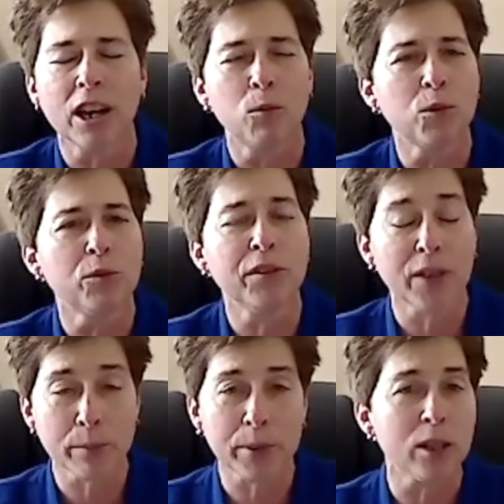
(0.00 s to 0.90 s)
We're
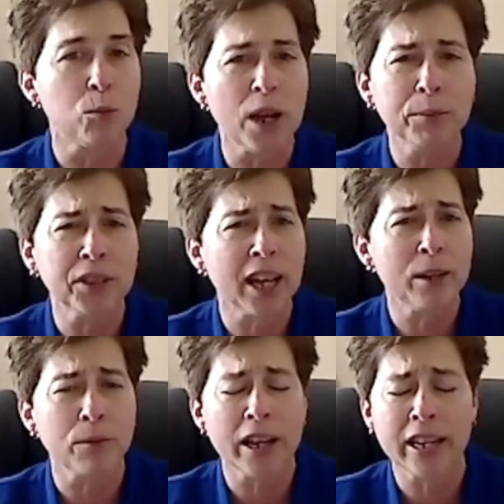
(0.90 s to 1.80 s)
revamping the
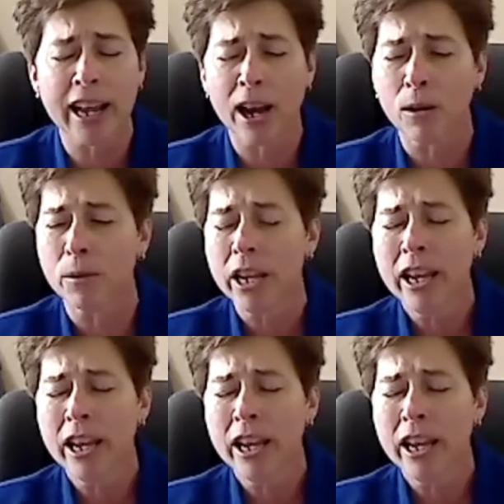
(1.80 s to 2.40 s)
website right now.